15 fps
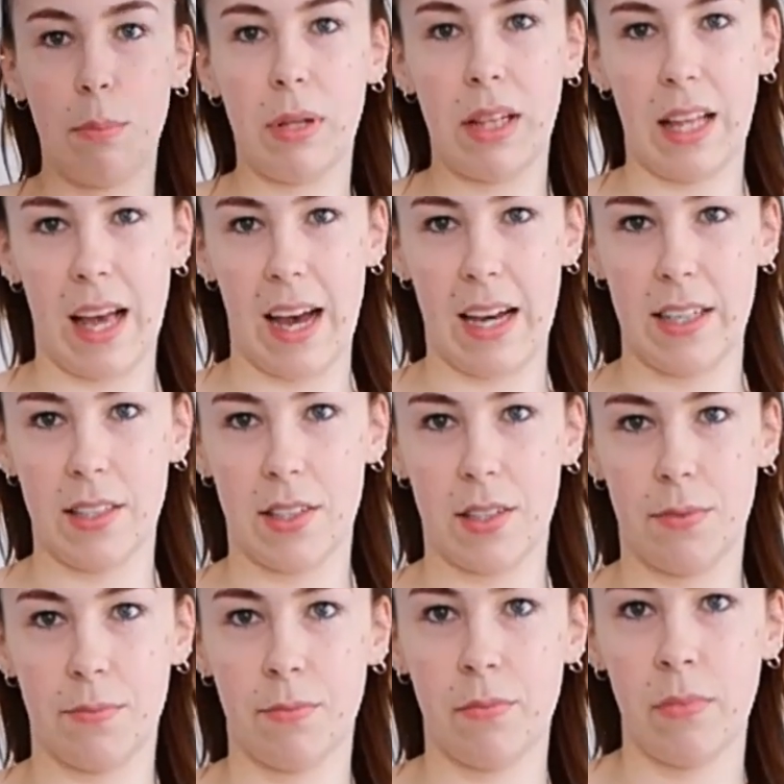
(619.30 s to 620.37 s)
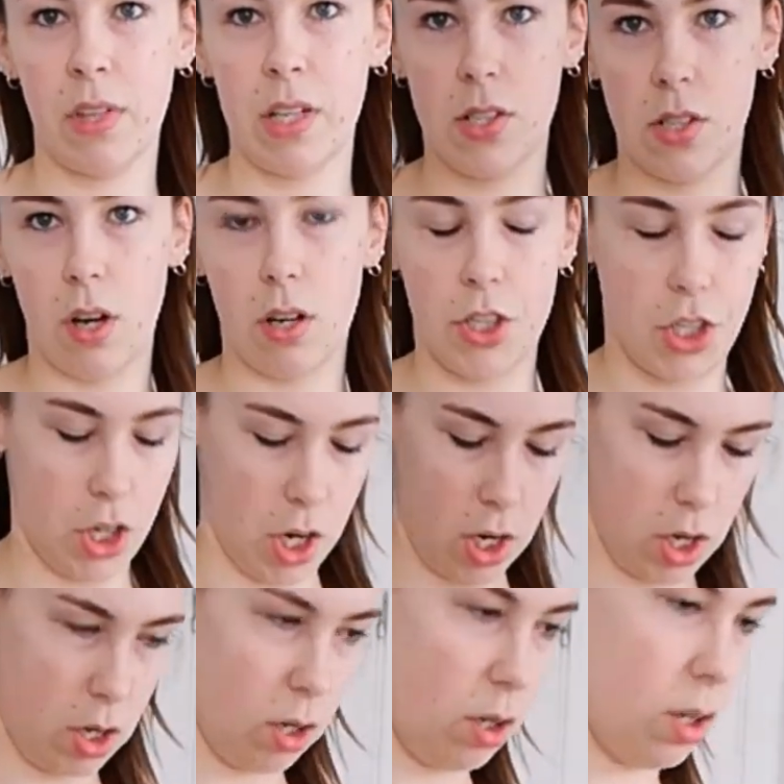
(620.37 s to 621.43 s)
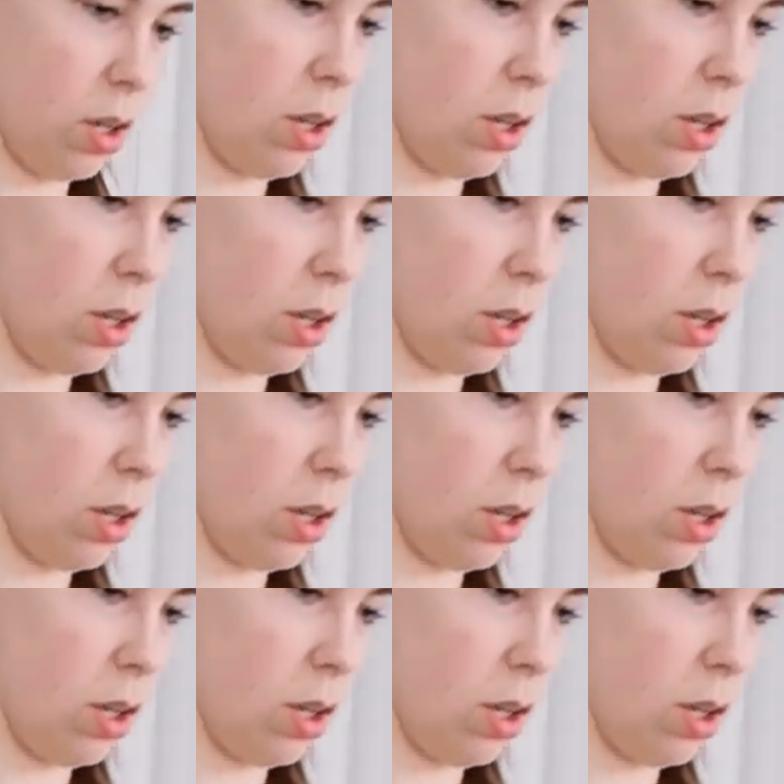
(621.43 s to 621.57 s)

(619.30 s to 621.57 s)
planned. So I'll show you